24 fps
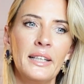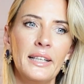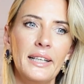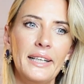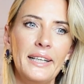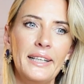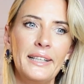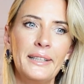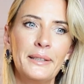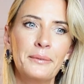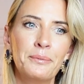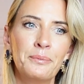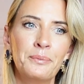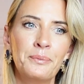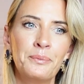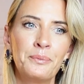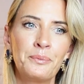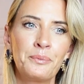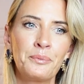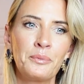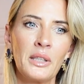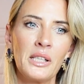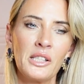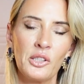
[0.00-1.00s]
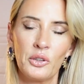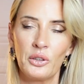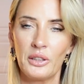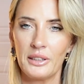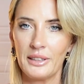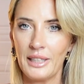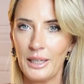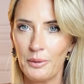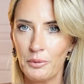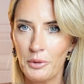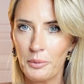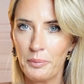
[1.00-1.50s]
So the
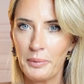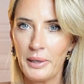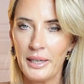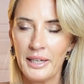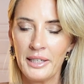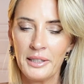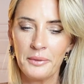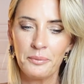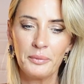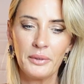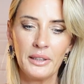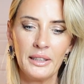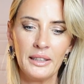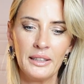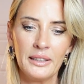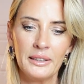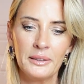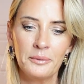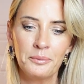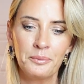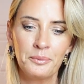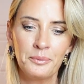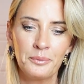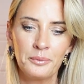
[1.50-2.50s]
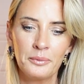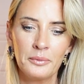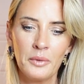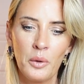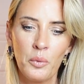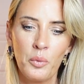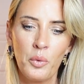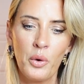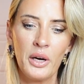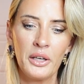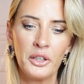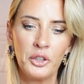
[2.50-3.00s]
table plan,
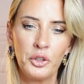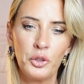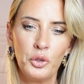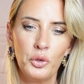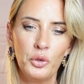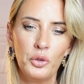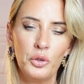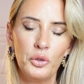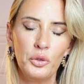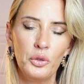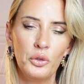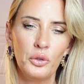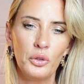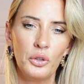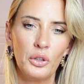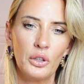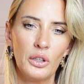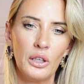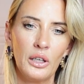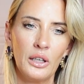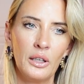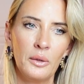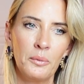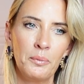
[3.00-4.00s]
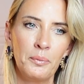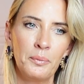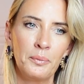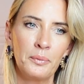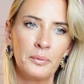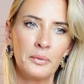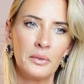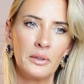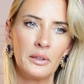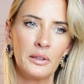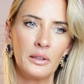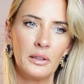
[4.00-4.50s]
where you
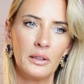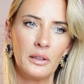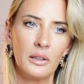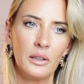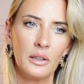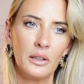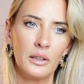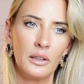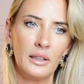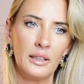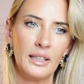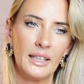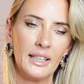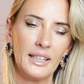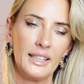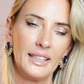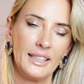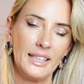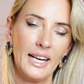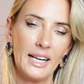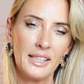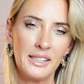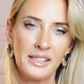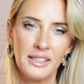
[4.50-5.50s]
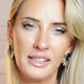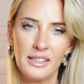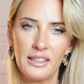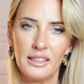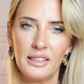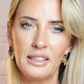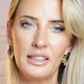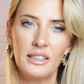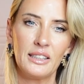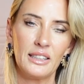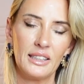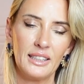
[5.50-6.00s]
like
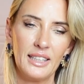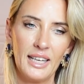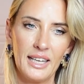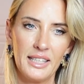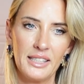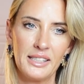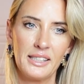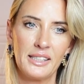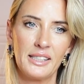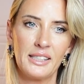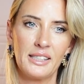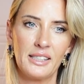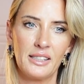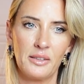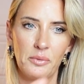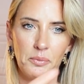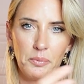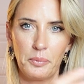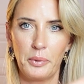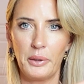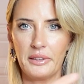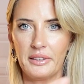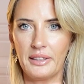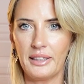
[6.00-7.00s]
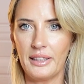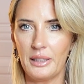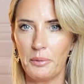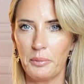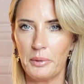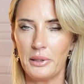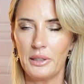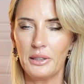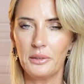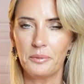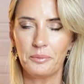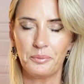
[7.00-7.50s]
cluster the guests per
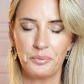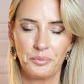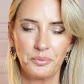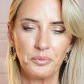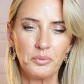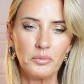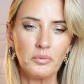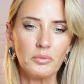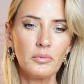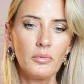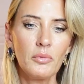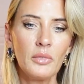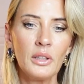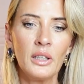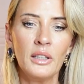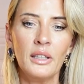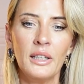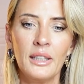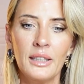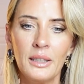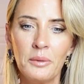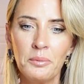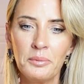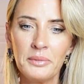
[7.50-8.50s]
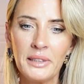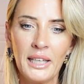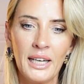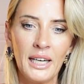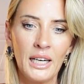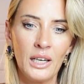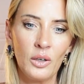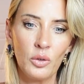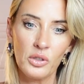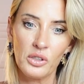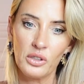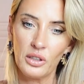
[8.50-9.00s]
table. There
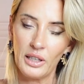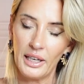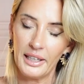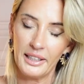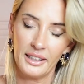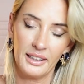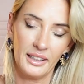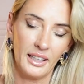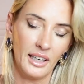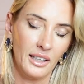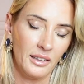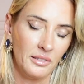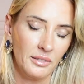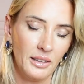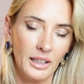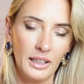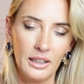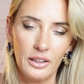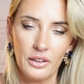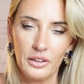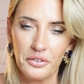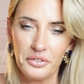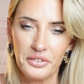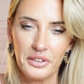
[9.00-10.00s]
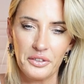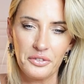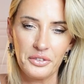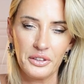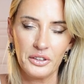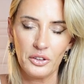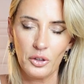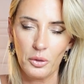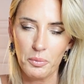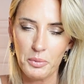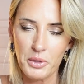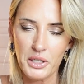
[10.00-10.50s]
are also a lot of
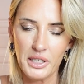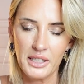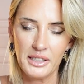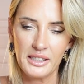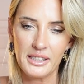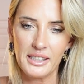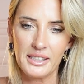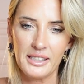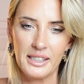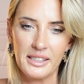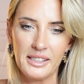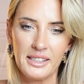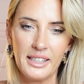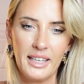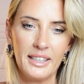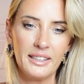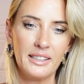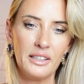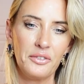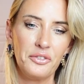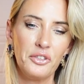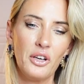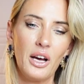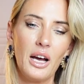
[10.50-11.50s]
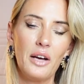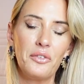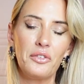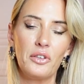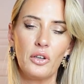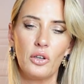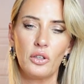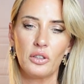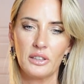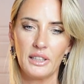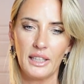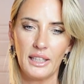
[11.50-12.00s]
different options. As I said, if you have
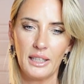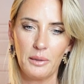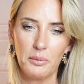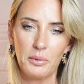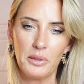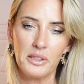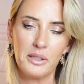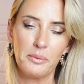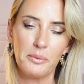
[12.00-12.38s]
long tables,